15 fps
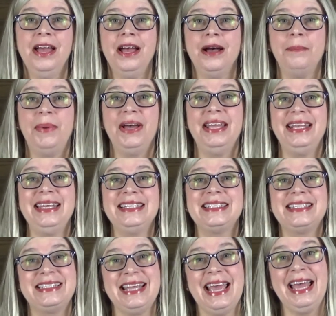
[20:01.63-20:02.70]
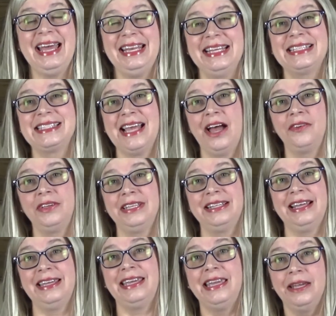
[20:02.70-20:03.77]
but instead it sounded
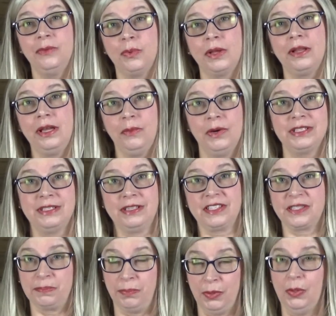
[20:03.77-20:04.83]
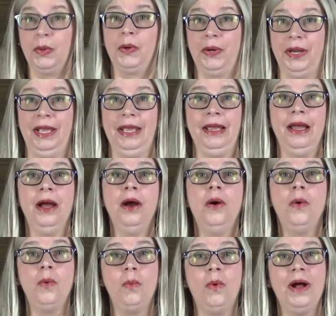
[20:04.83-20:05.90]
like he really was exploring
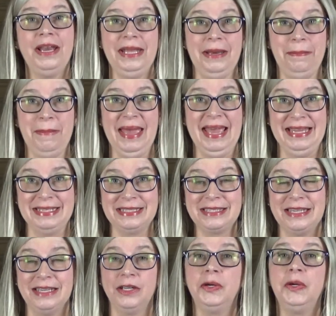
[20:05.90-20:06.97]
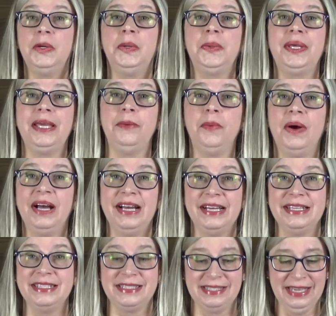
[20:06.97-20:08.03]
what it meant and who he
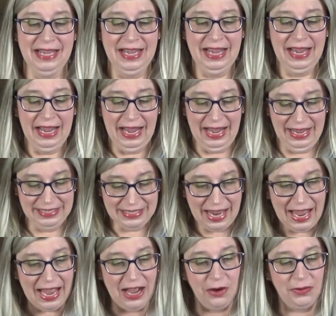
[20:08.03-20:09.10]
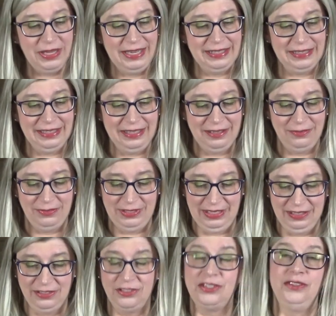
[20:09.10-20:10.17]
was and how he lived
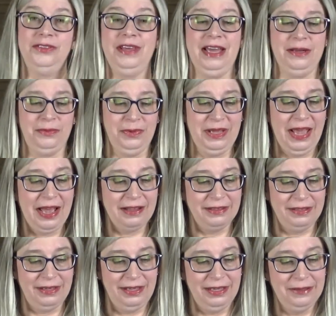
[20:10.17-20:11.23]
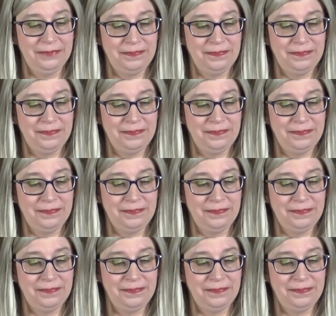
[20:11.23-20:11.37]
into that reality.